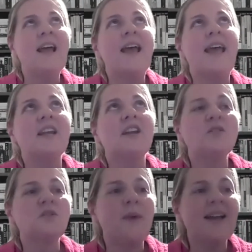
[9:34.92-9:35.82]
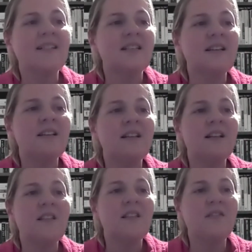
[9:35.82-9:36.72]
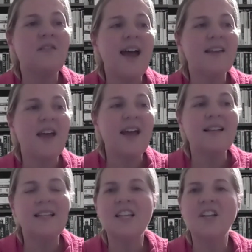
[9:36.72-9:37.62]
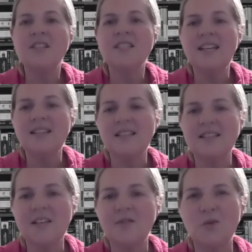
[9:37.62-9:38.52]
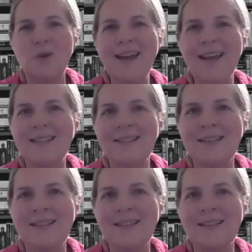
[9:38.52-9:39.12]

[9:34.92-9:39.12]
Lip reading: And it goes back to the fact that literacy is a civil right.